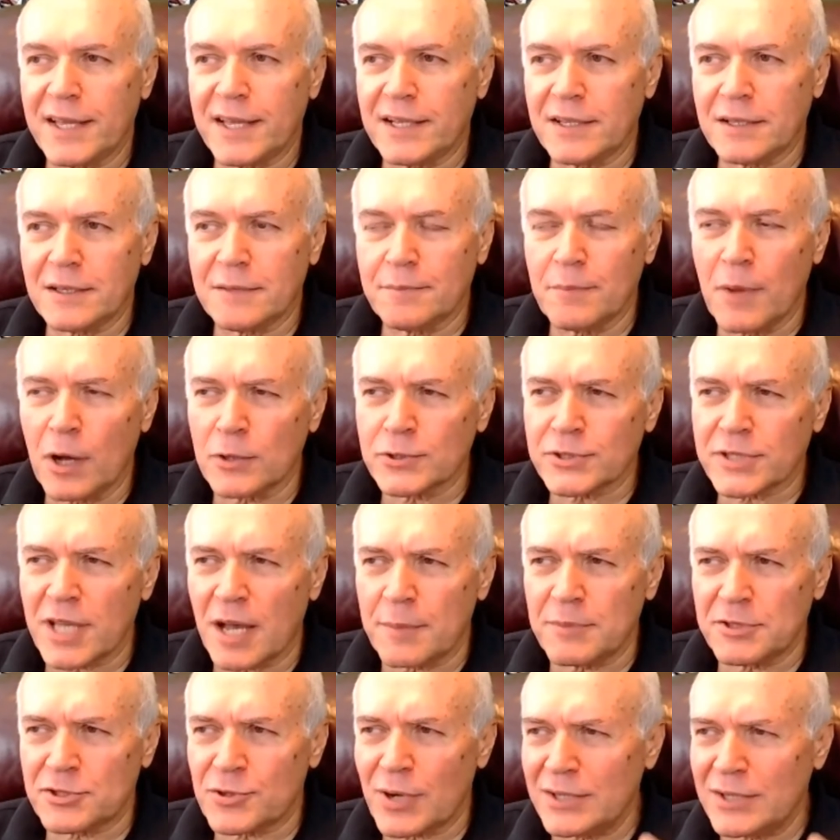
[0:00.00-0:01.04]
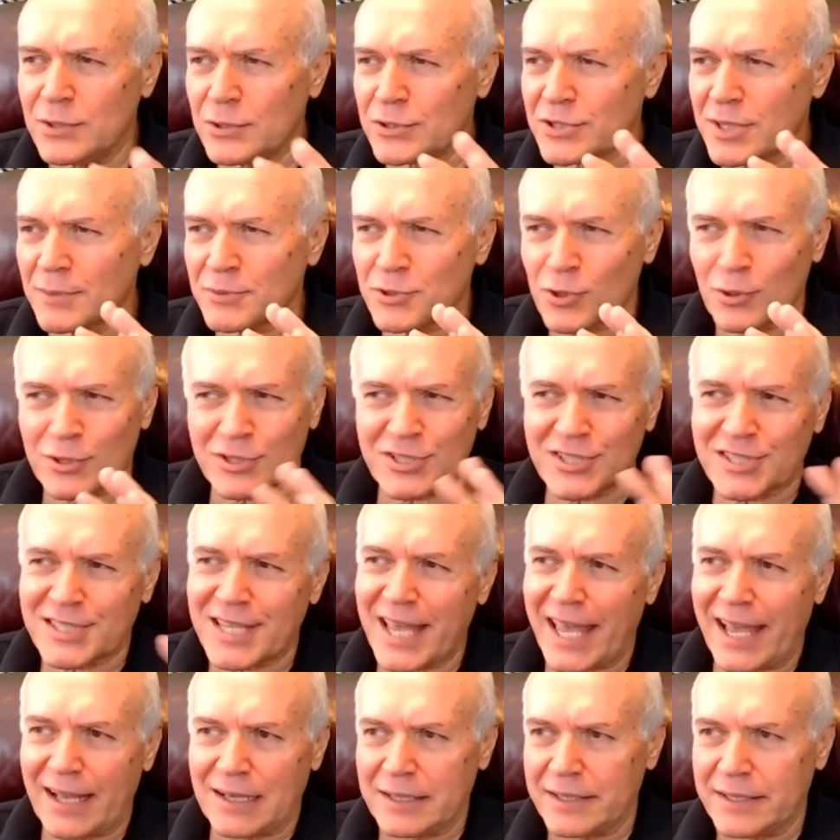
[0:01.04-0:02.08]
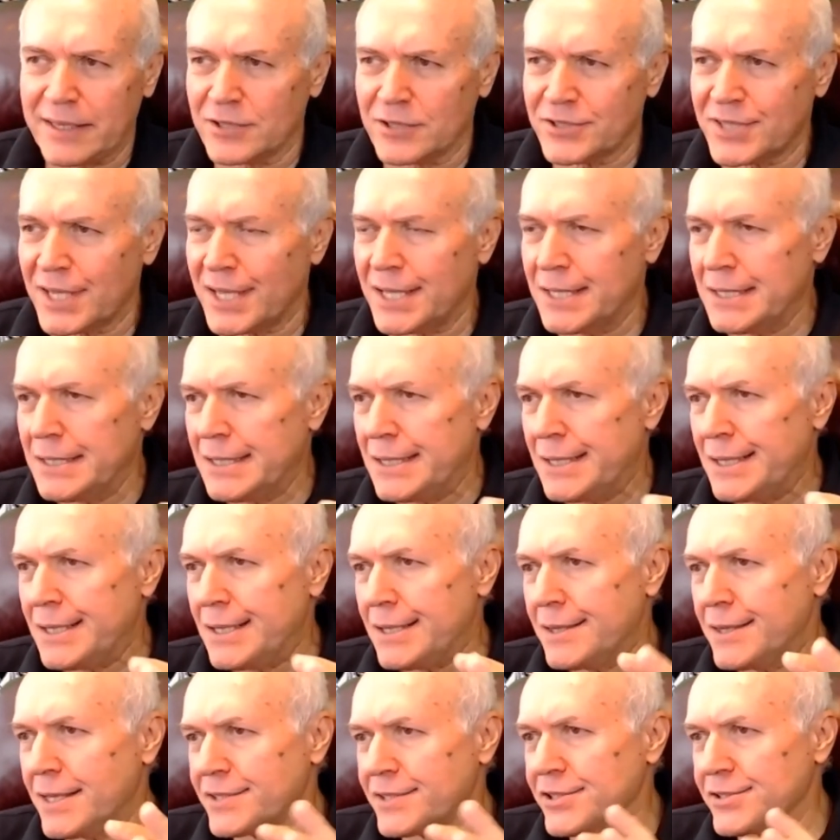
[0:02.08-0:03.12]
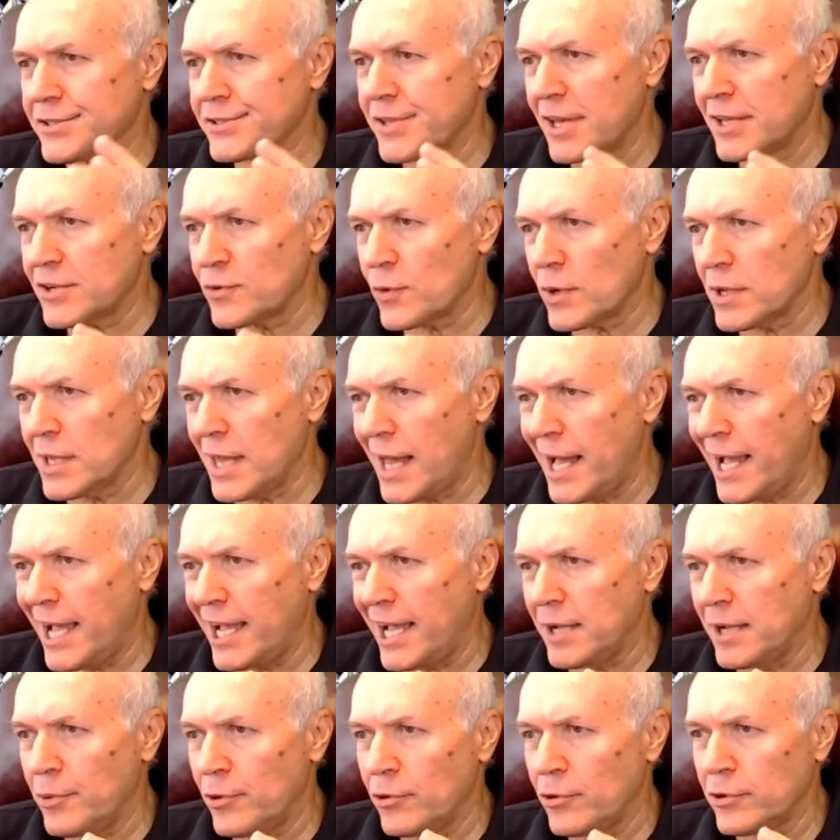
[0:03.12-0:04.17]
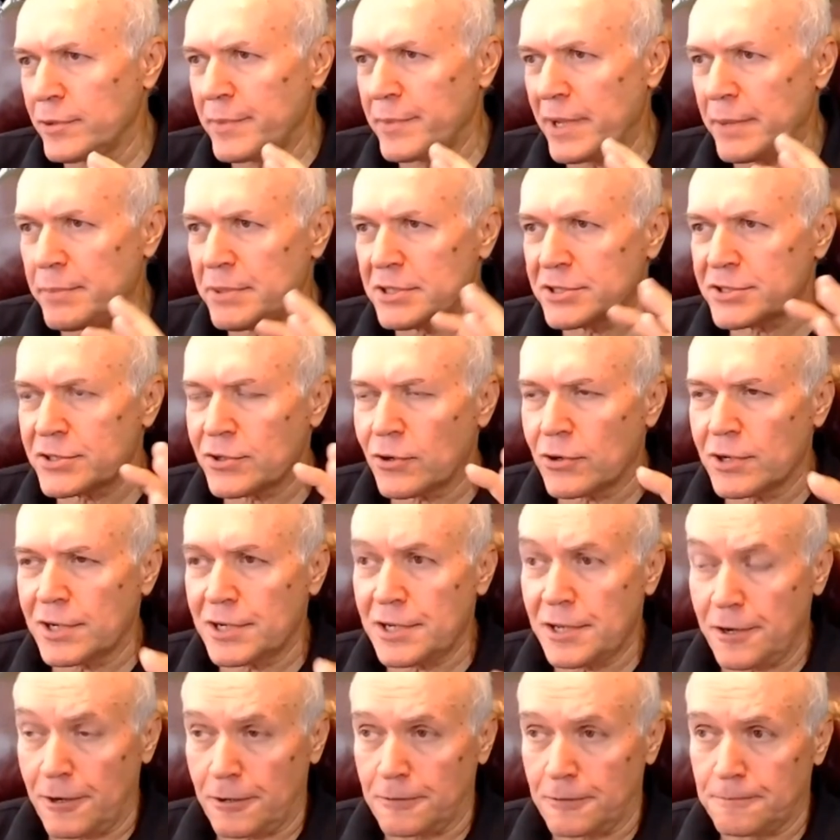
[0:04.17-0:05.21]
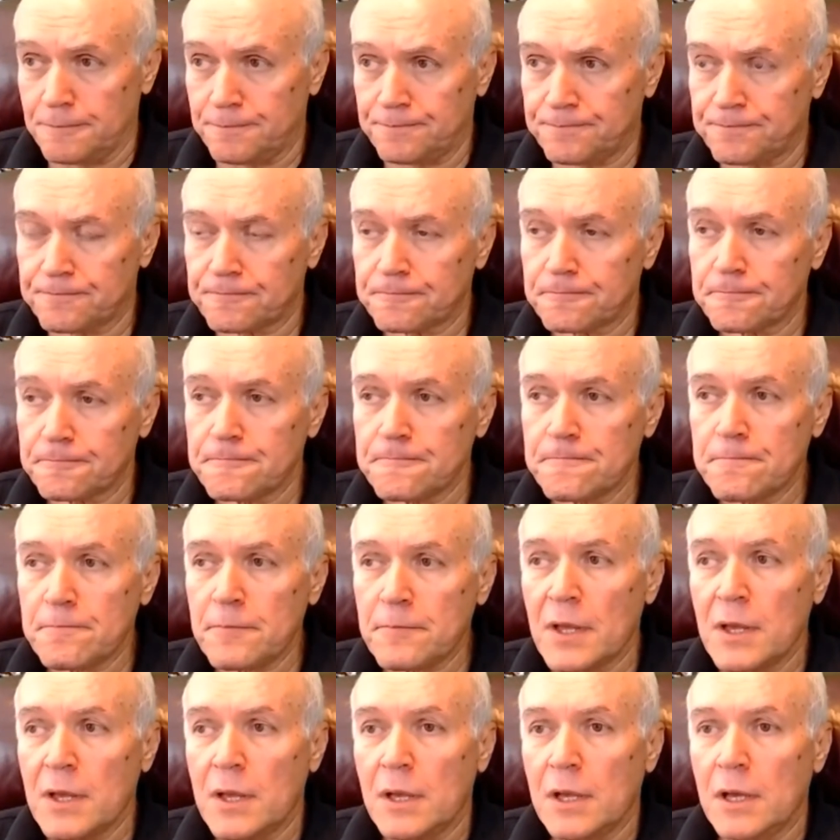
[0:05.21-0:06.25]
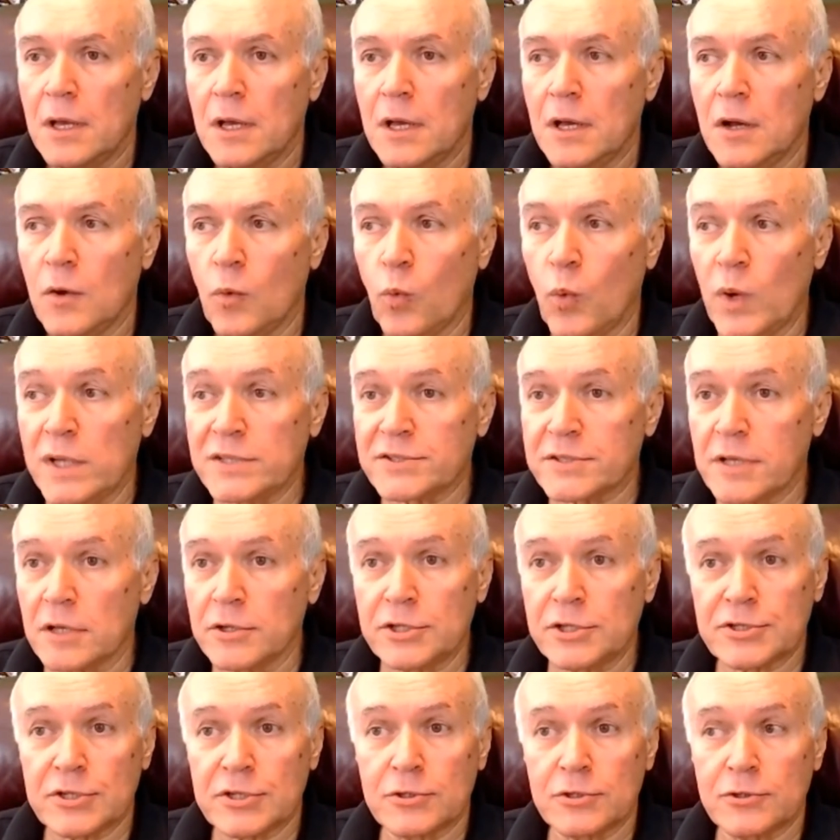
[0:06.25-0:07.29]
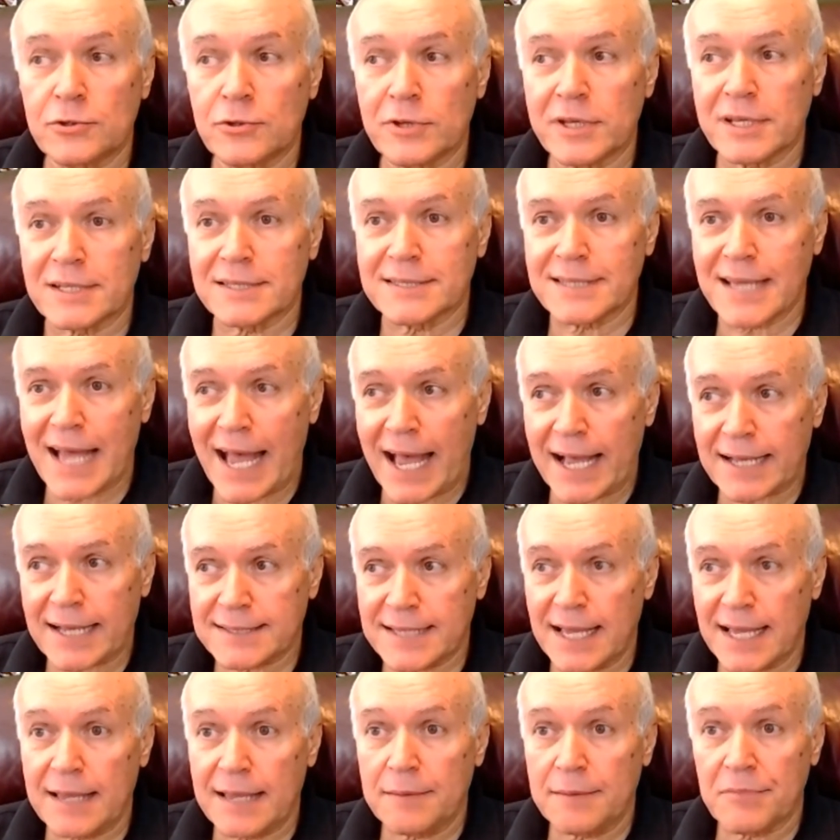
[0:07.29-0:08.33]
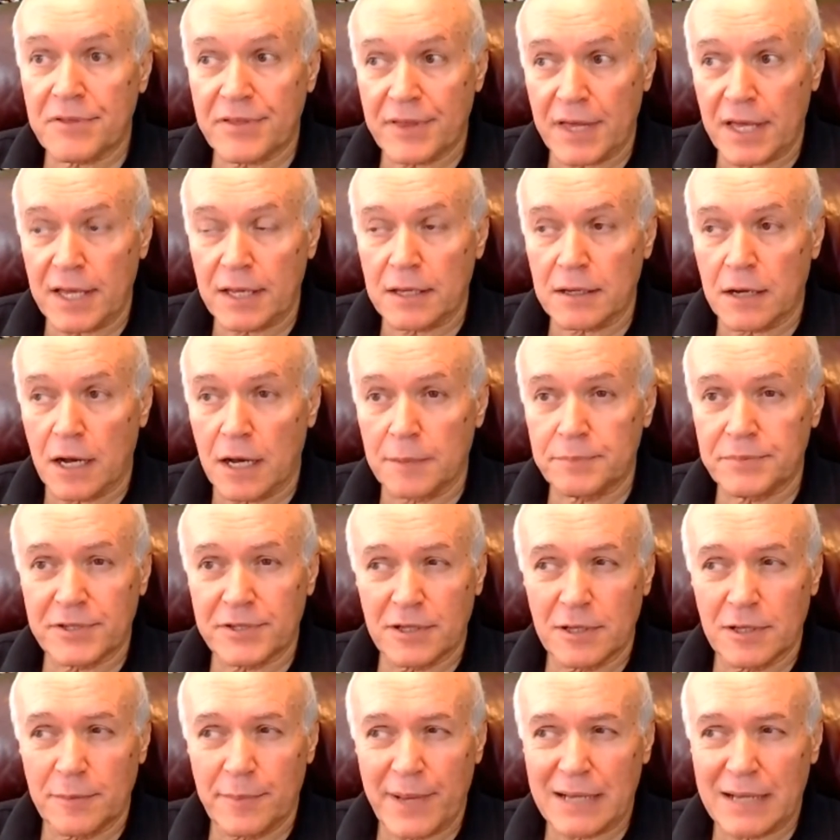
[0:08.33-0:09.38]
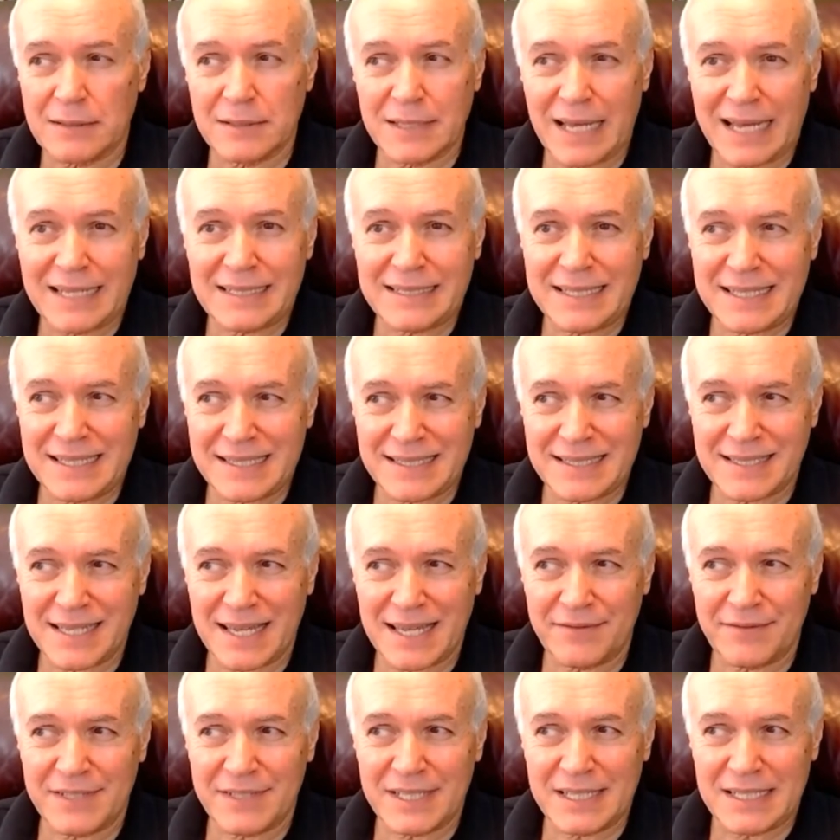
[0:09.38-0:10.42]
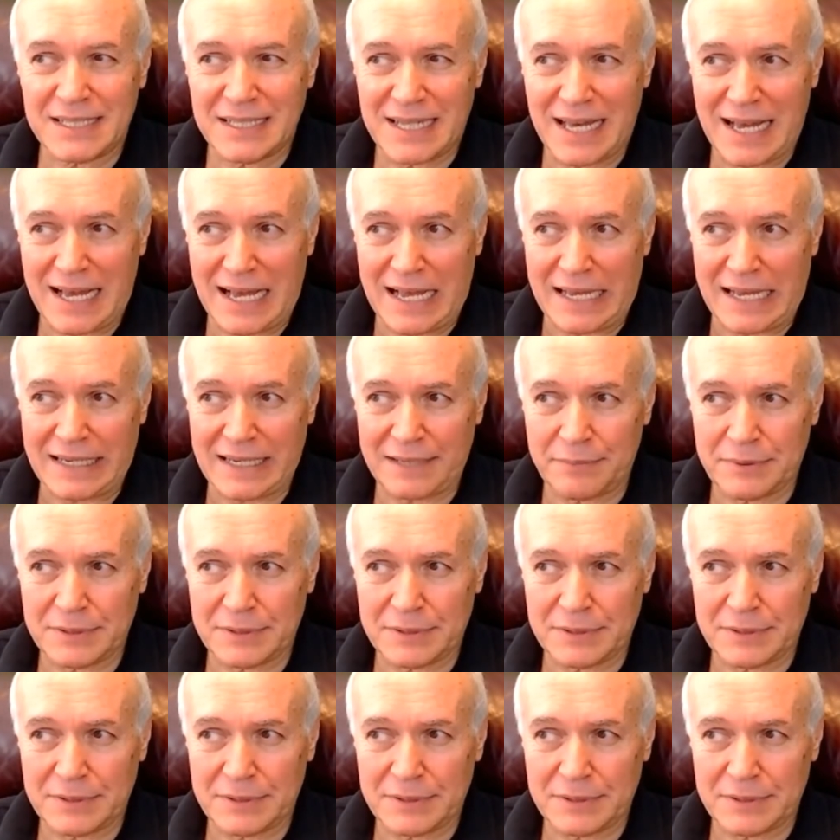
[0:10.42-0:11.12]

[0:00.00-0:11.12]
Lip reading: most companies try to do some sort of scaling. They'll say, this is unreliable. It maybe it started here. Winslow used to do the exact same thing up till about 1979, I believe.